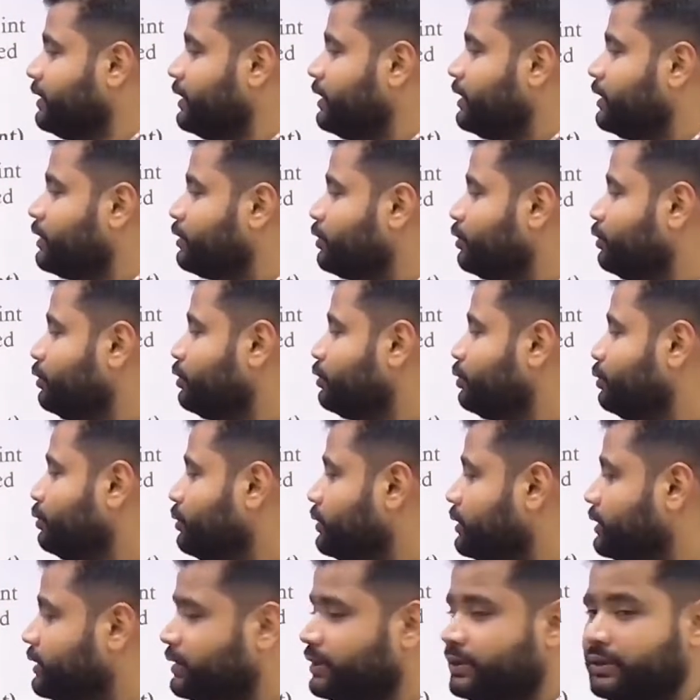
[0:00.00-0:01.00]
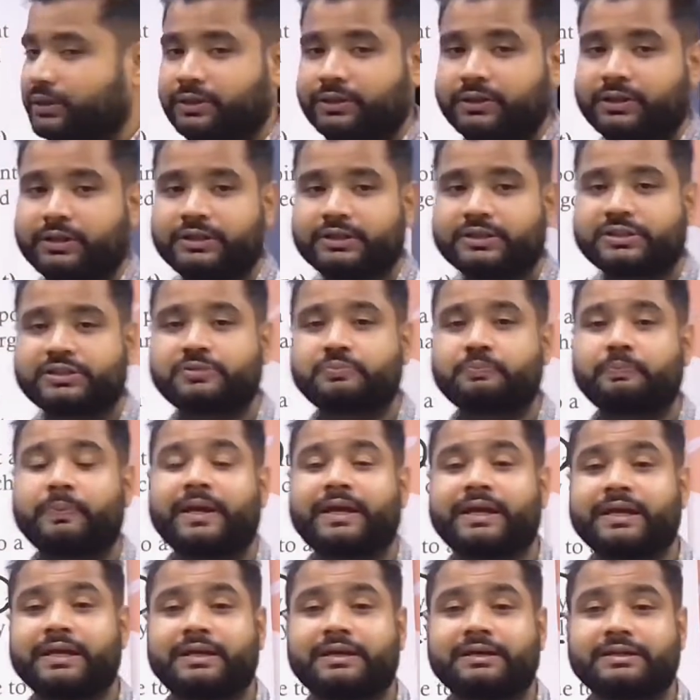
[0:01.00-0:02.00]
due to a
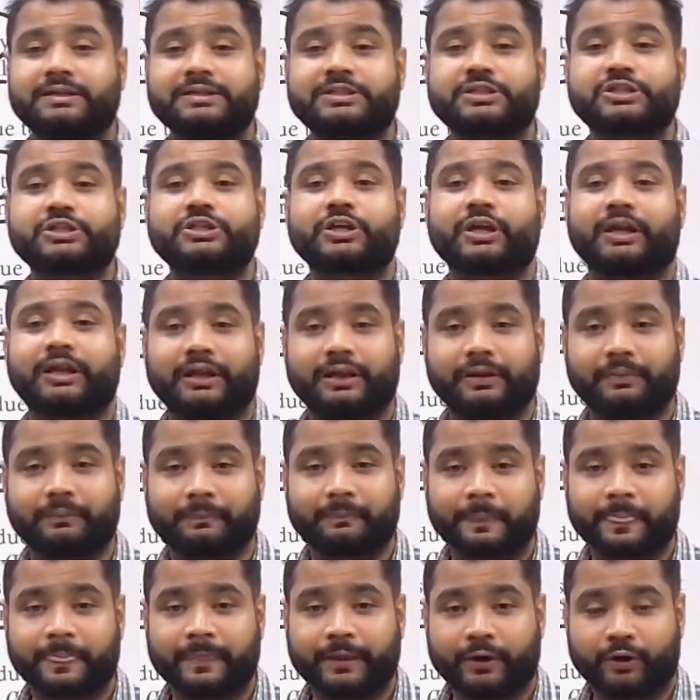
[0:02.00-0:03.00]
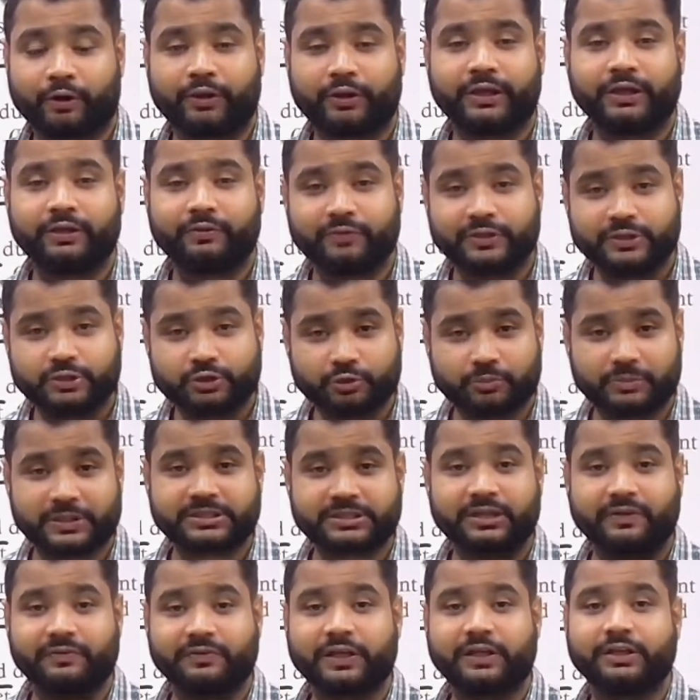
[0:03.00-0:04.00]
spherical shell. Okay, which you must
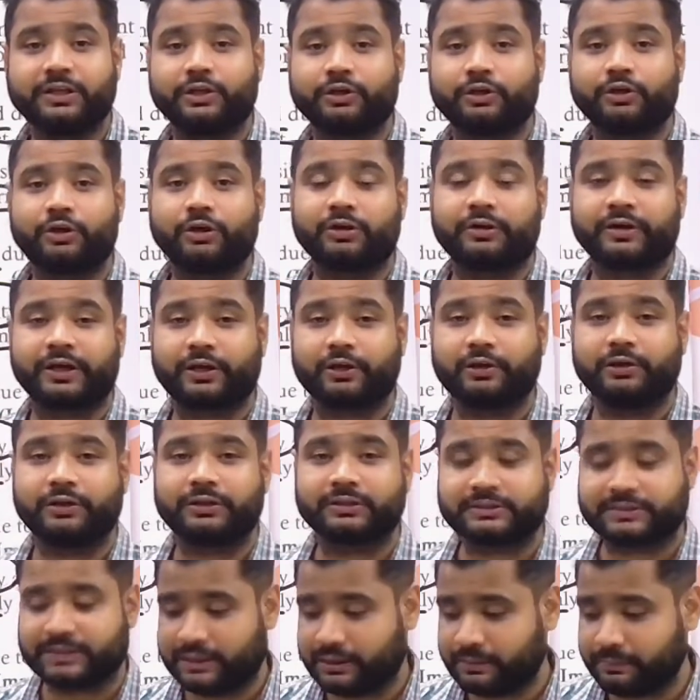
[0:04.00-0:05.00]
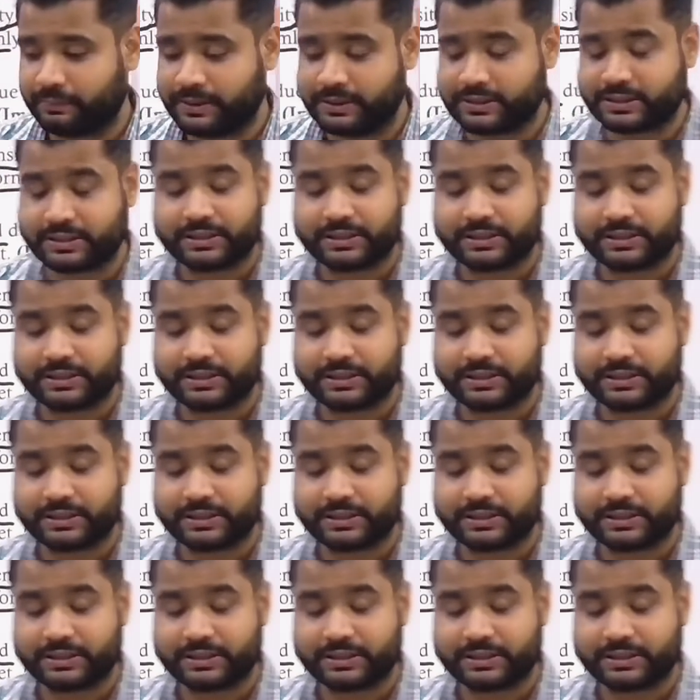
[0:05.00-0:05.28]
have done in your regular syllabus,